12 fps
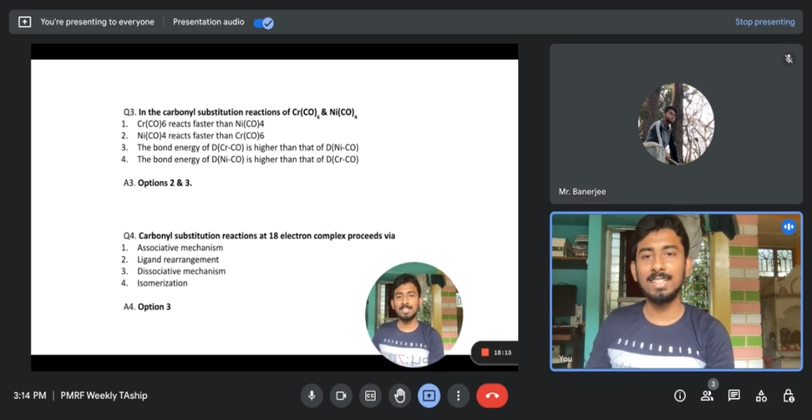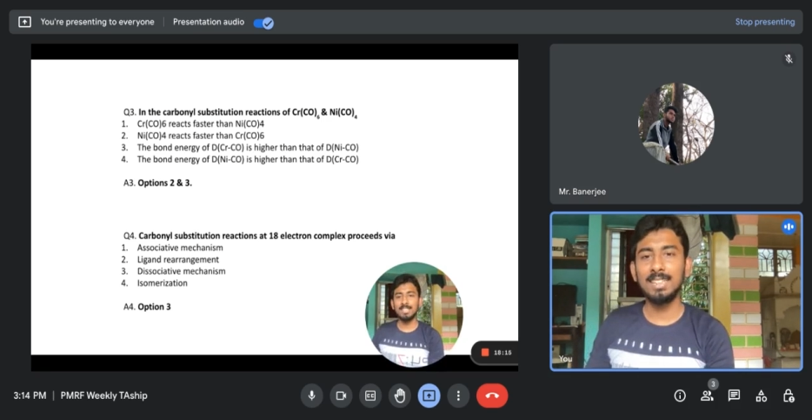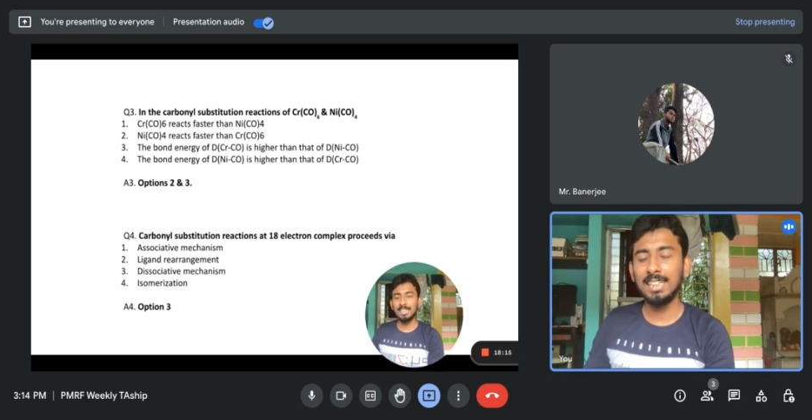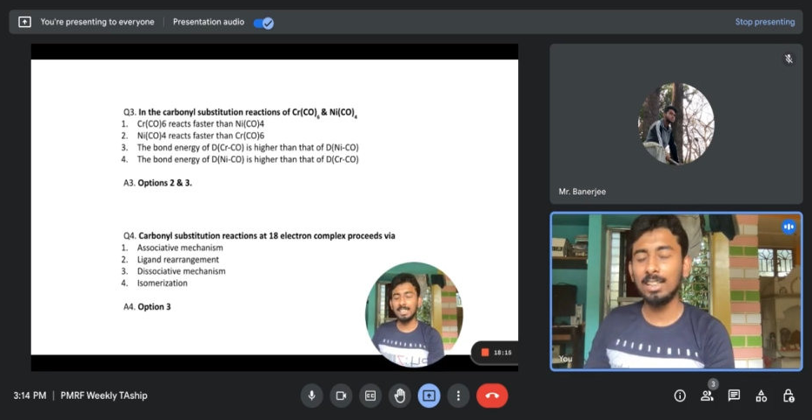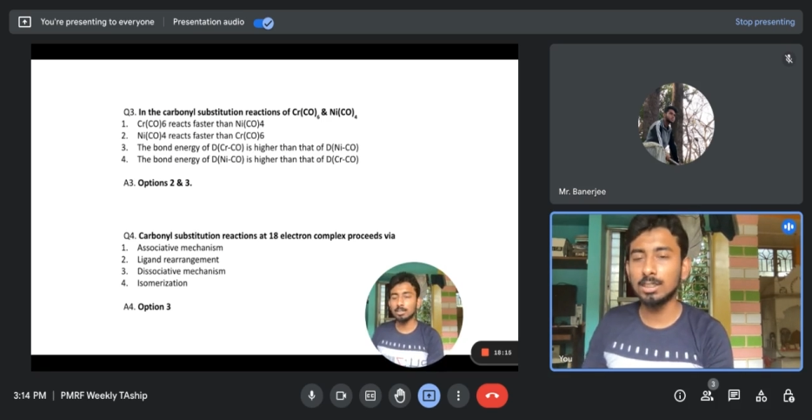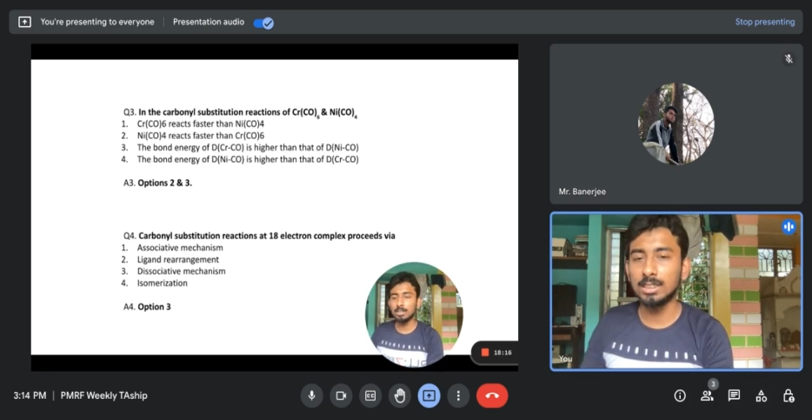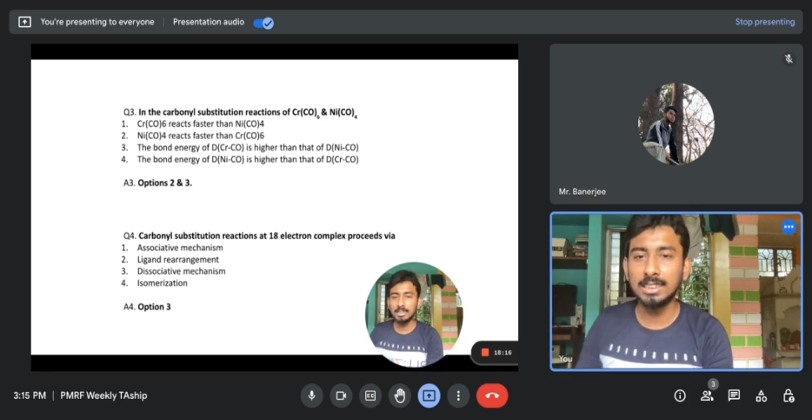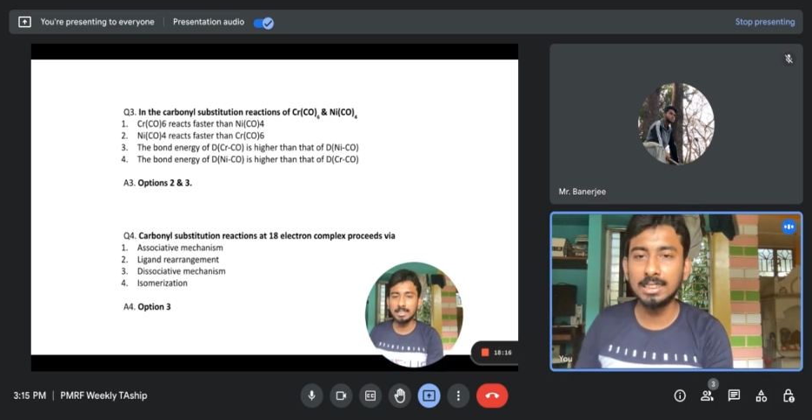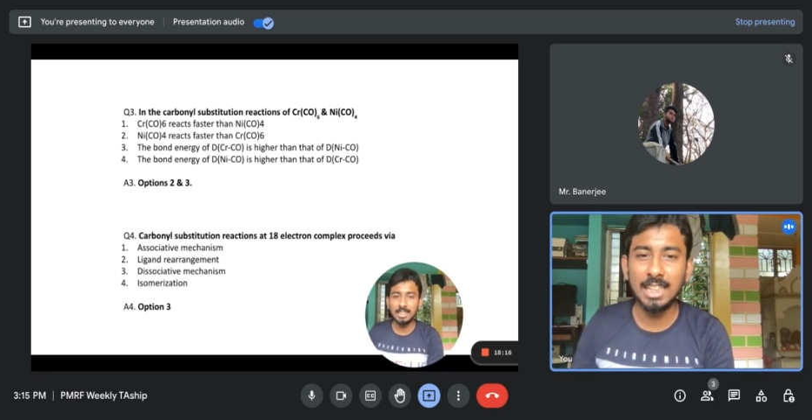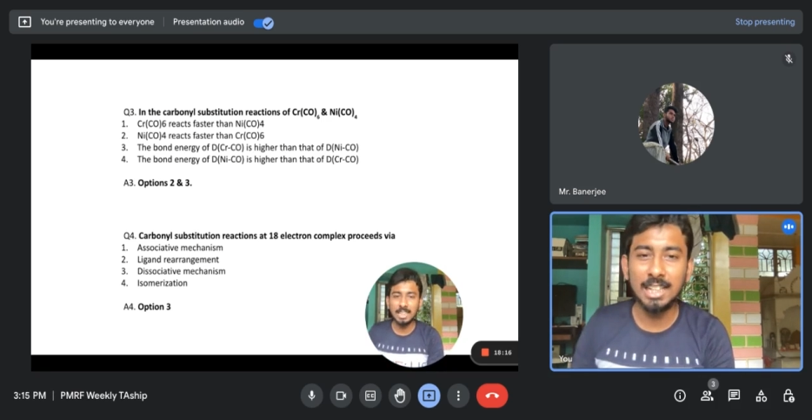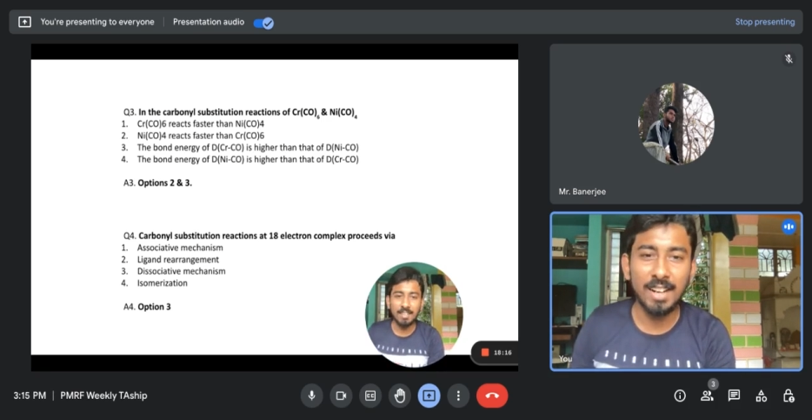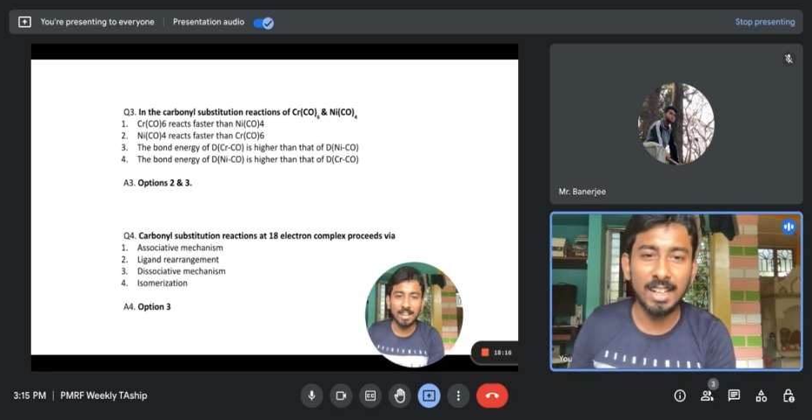17 or
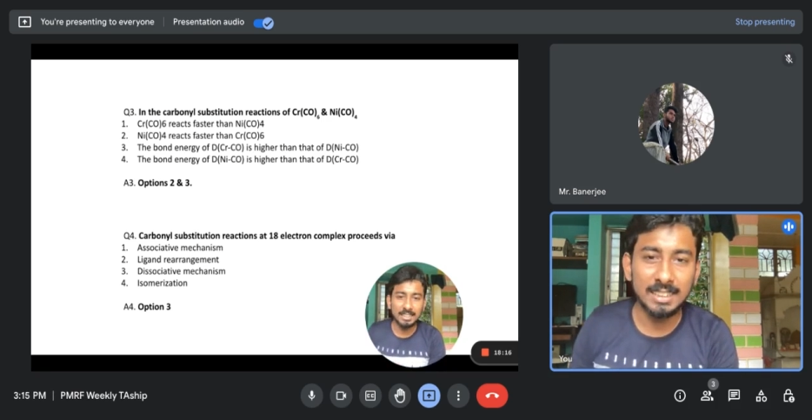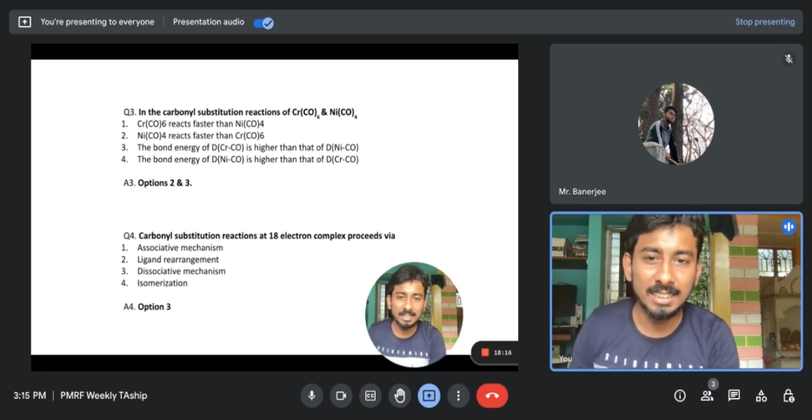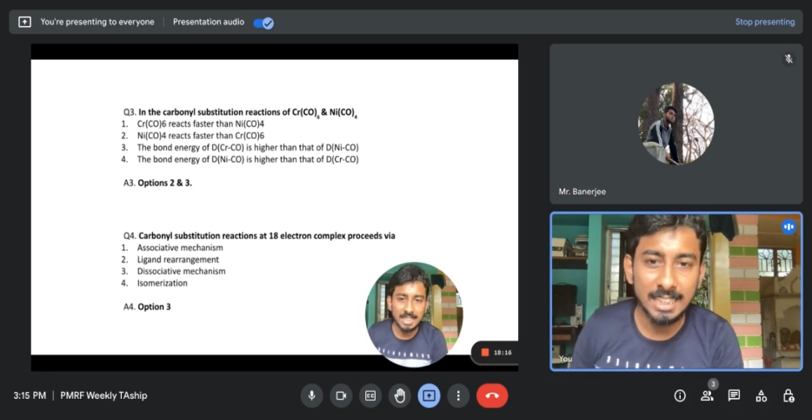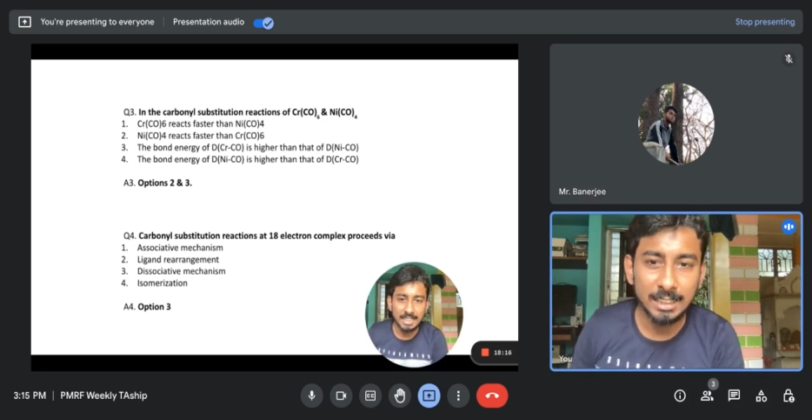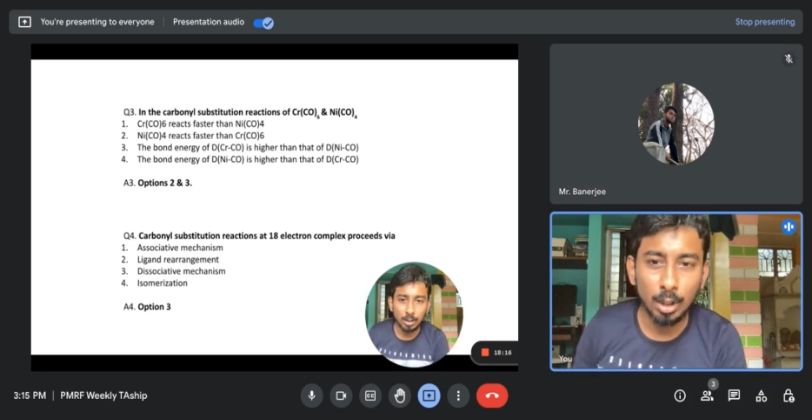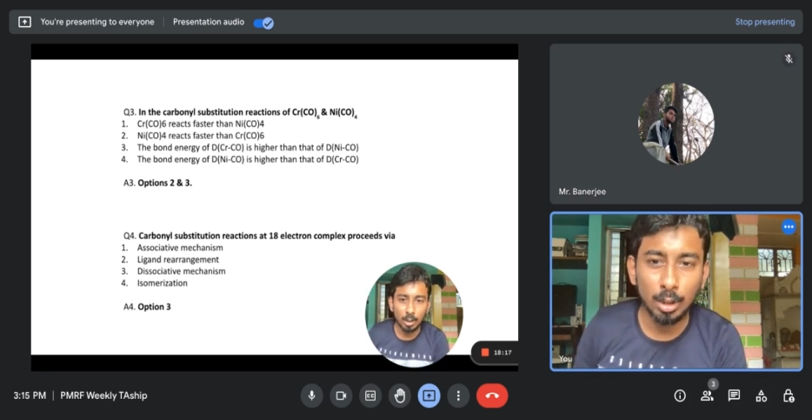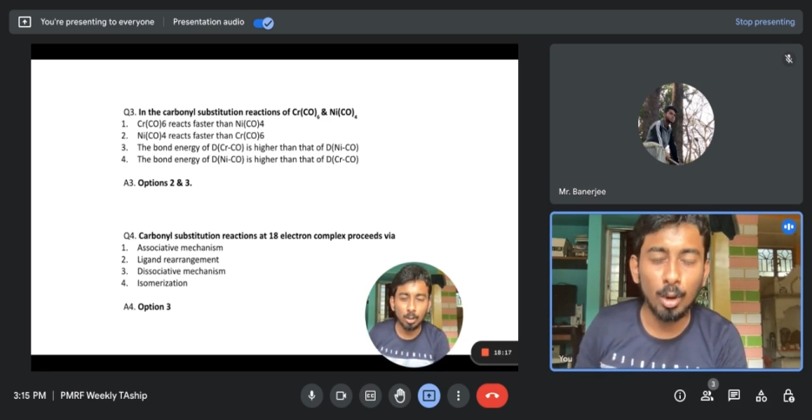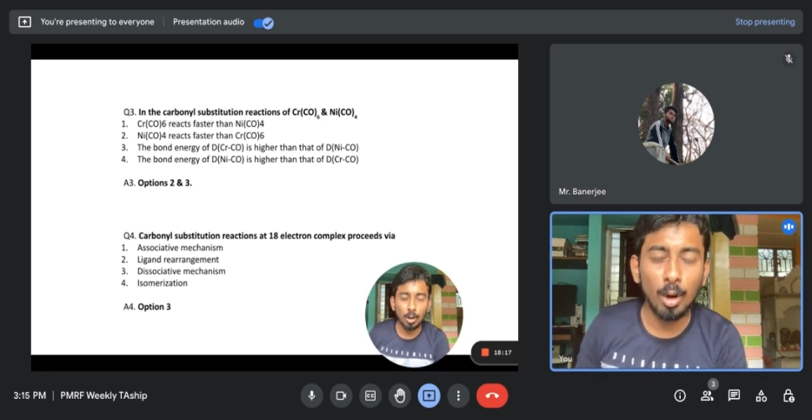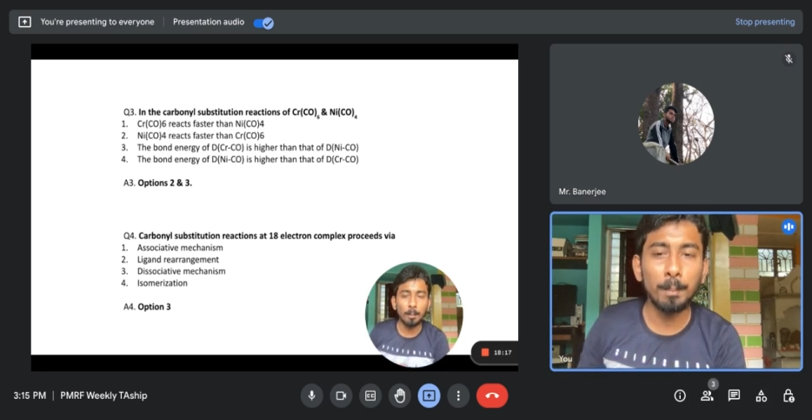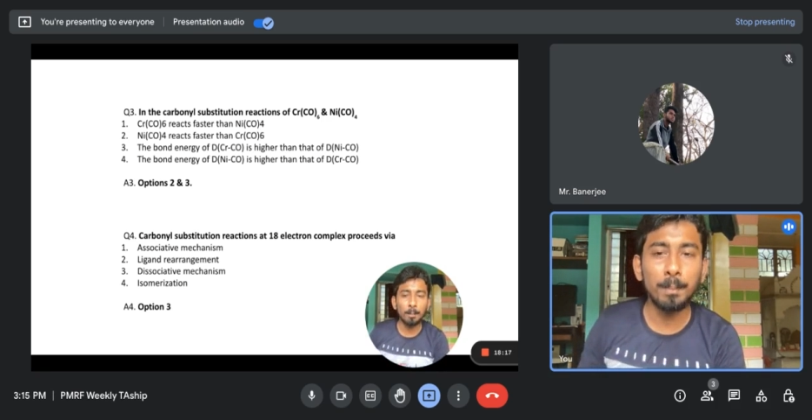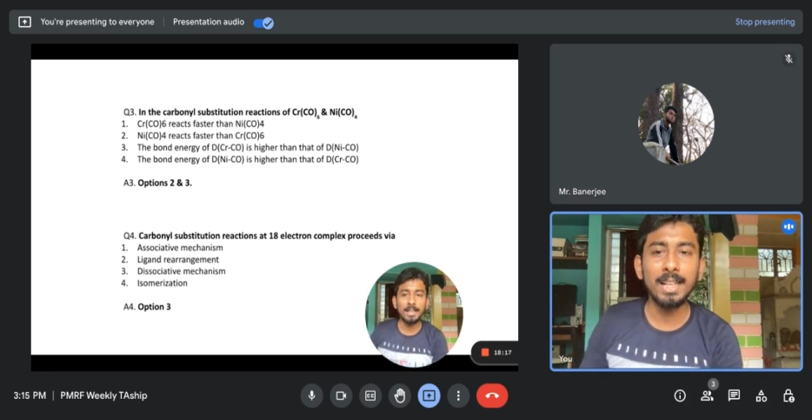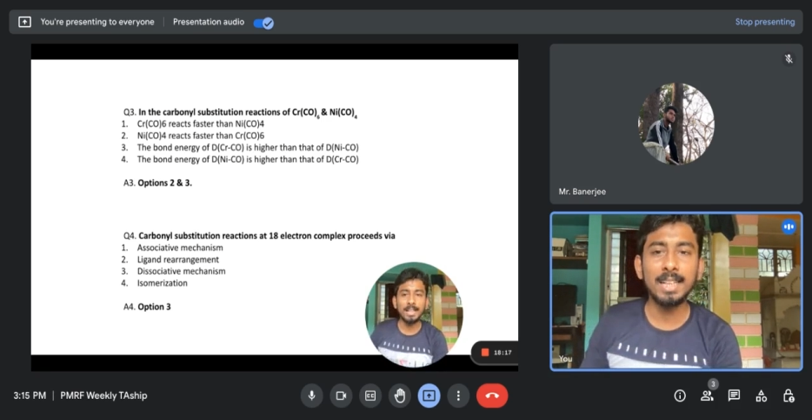16 valence
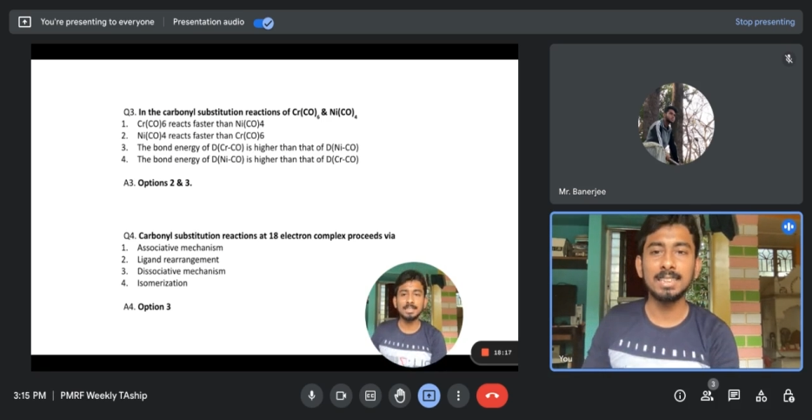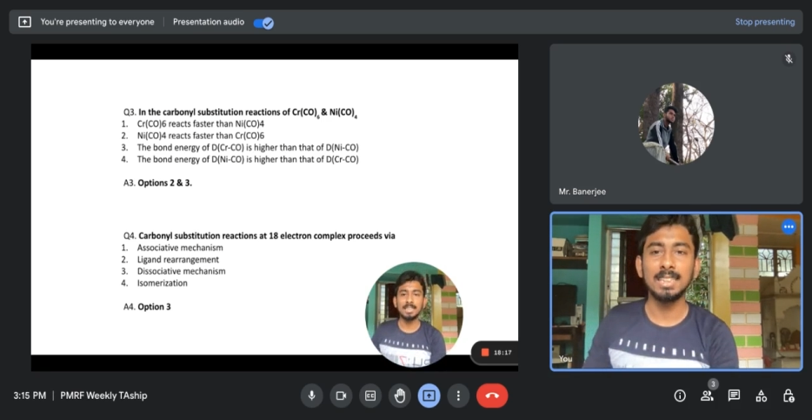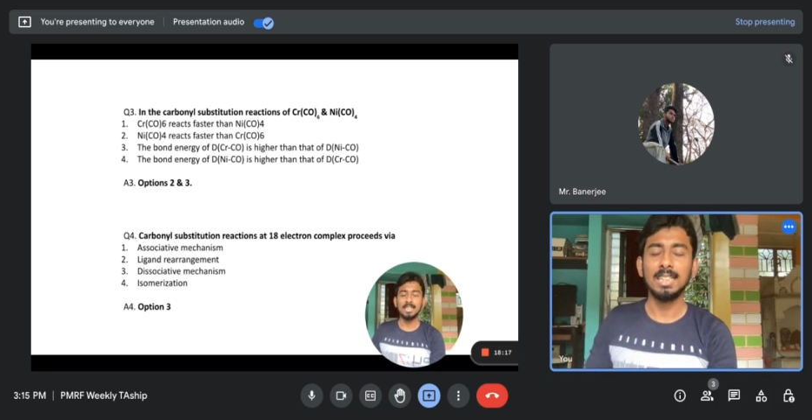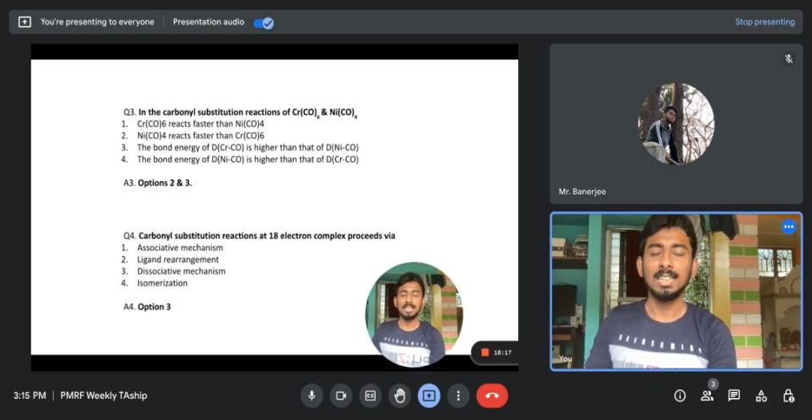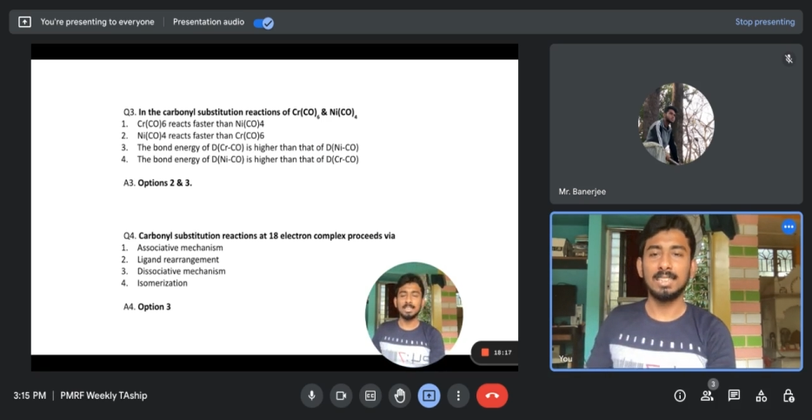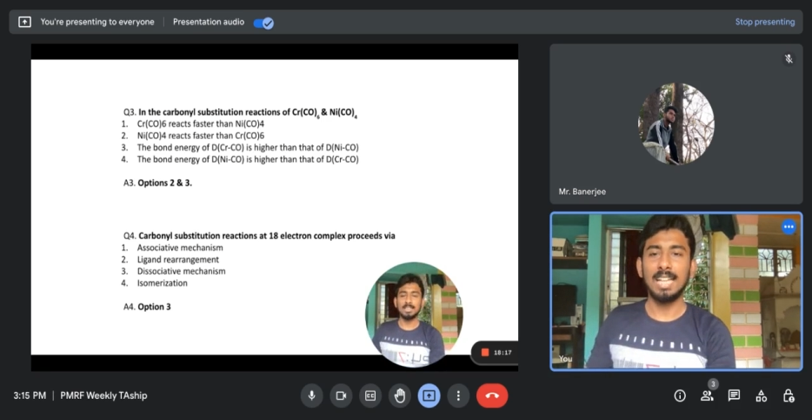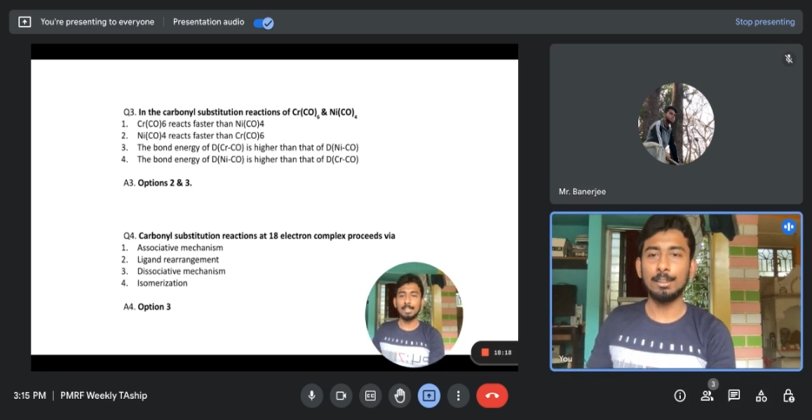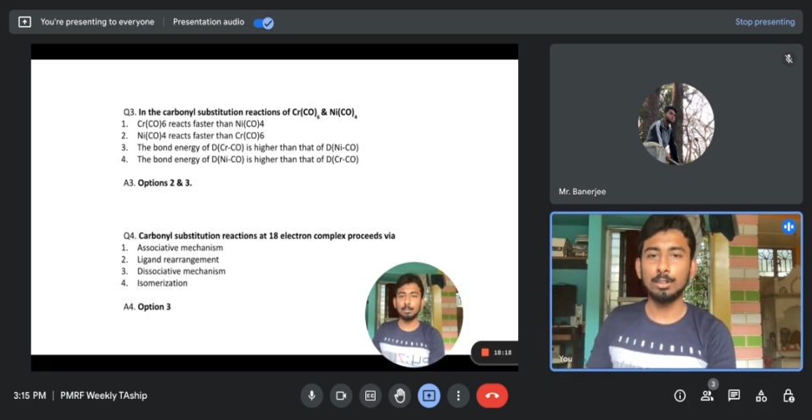electron complex,